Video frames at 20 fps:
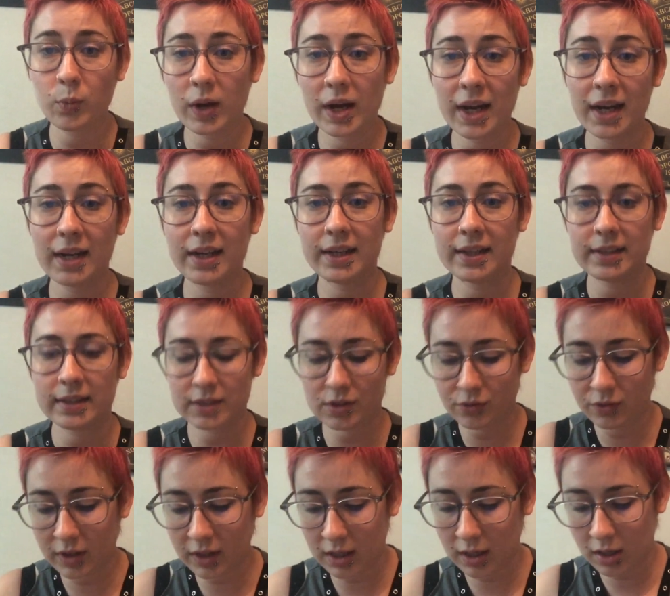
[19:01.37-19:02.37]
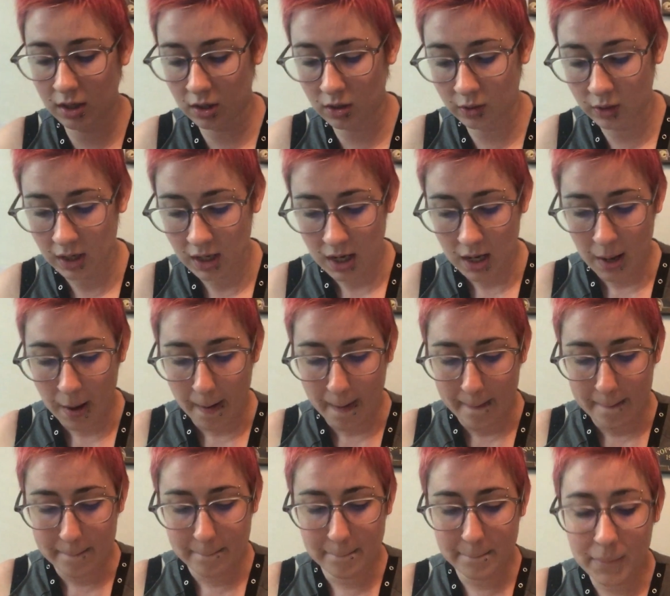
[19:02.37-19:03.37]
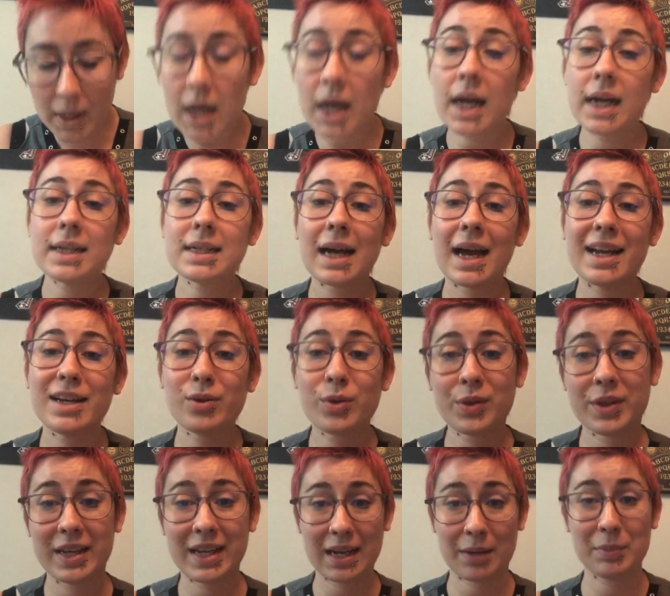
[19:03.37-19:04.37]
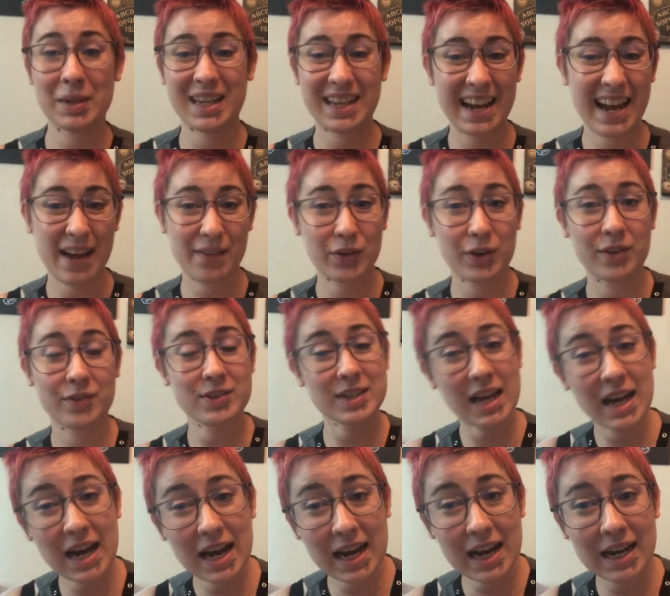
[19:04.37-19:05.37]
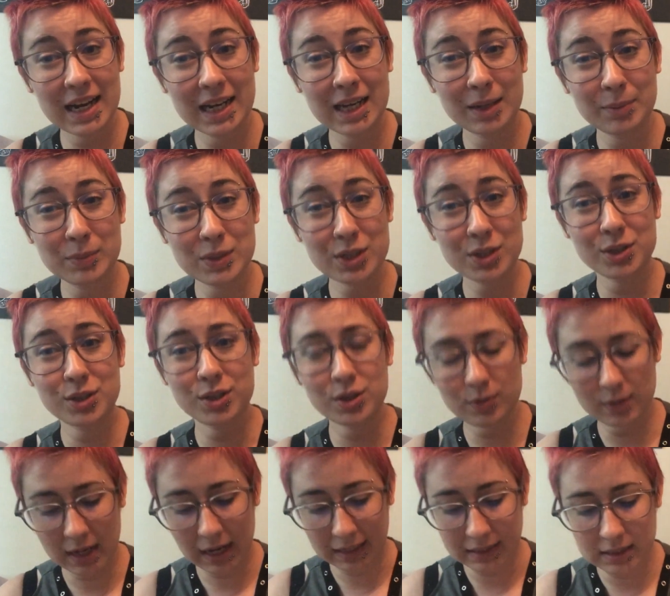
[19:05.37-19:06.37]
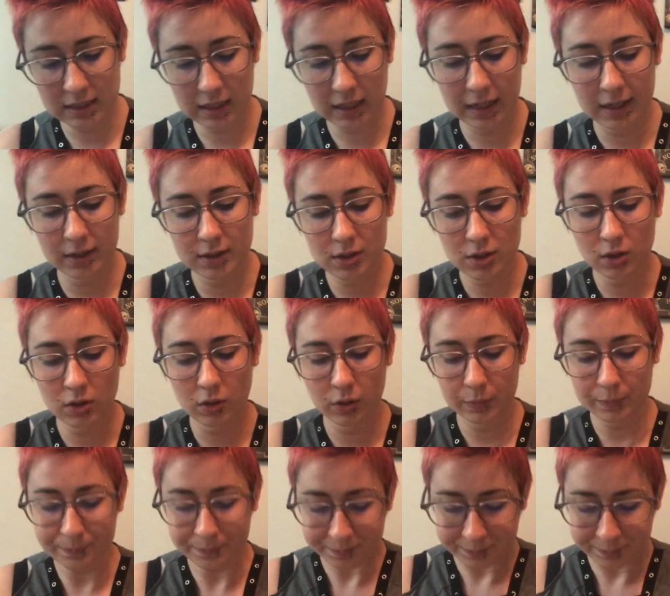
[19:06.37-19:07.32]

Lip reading: way in this video, but I don't think I'm going to have enough time to do that tonight, so